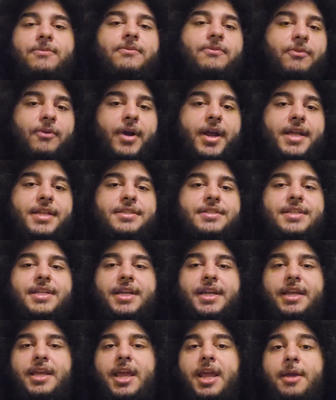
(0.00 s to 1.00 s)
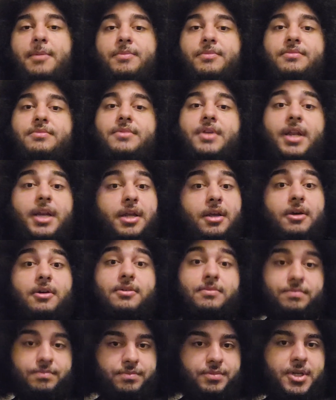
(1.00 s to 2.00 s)
friends, and it
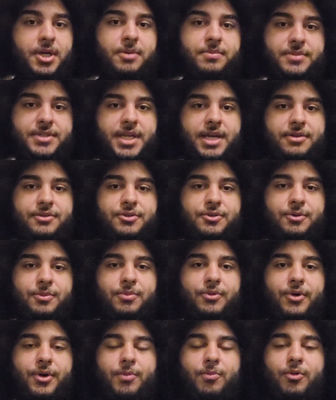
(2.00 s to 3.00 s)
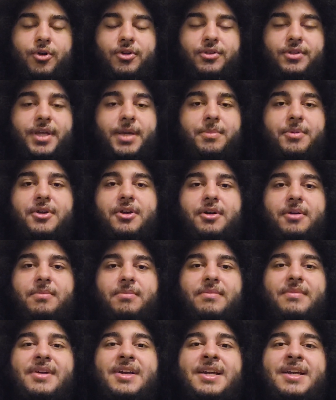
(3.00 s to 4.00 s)
all comes down to a point where they
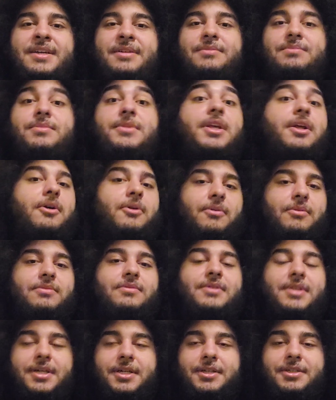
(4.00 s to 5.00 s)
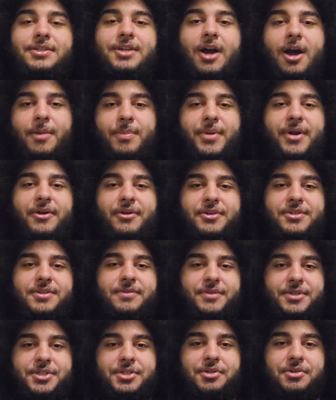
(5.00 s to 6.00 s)
become, the godparents of
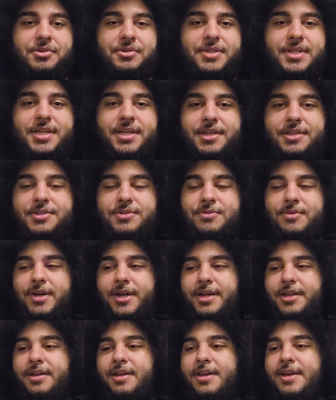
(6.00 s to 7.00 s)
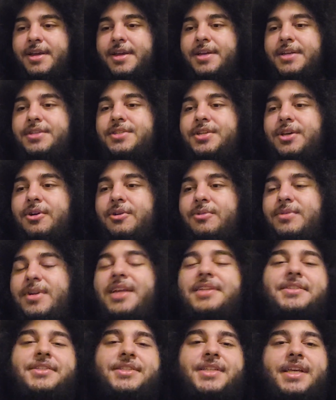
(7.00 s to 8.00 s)
each other's kids, right? So
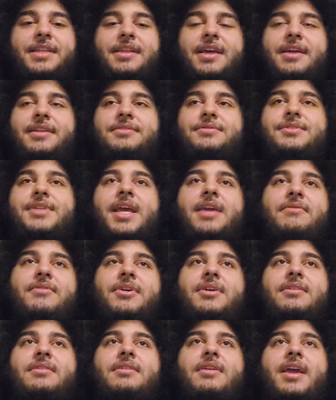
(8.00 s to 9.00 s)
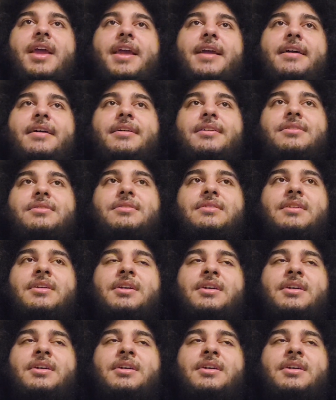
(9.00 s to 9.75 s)
not to say that David and